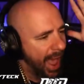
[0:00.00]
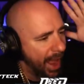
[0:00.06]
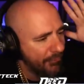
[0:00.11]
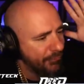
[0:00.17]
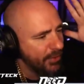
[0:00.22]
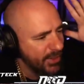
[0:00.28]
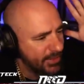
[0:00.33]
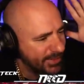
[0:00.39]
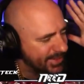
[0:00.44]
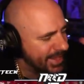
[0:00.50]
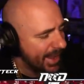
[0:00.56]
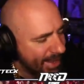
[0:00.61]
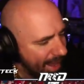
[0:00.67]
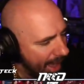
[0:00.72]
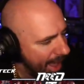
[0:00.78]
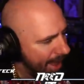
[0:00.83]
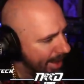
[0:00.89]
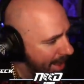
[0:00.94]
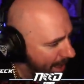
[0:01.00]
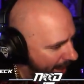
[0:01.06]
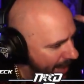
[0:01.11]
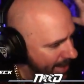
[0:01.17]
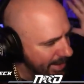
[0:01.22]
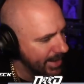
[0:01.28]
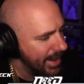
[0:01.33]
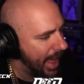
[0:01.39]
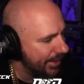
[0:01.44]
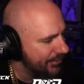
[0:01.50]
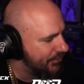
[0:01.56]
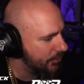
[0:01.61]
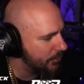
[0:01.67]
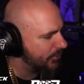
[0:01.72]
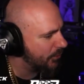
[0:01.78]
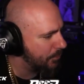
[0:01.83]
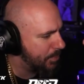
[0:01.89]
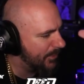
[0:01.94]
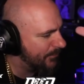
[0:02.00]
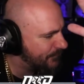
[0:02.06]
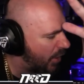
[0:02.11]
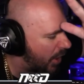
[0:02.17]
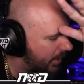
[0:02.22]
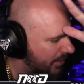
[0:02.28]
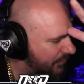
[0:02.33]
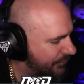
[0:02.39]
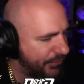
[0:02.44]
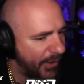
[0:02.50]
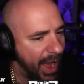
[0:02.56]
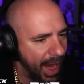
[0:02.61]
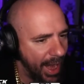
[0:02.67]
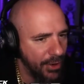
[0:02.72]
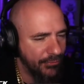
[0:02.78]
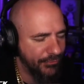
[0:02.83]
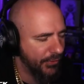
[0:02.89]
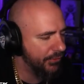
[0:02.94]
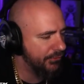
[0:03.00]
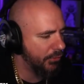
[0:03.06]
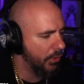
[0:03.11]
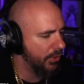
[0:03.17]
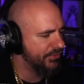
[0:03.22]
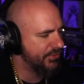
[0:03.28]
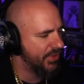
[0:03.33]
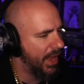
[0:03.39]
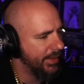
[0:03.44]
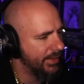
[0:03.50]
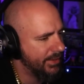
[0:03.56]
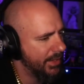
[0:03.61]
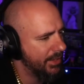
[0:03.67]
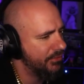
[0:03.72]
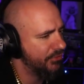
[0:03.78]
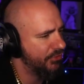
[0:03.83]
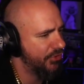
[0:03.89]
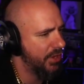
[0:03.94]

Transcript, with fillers: Every kid in EA should just be fired for this onside kick shit.